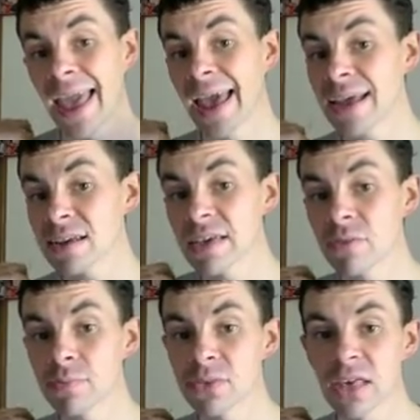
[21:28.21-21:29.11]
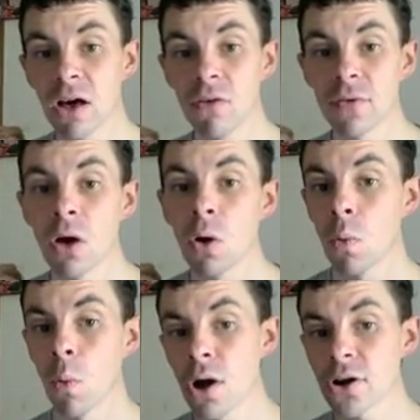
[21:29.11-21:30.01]
and give himself
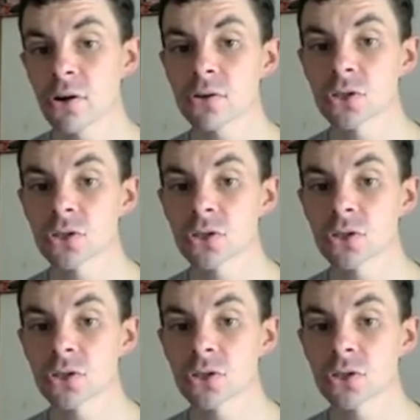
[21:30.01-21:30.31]
water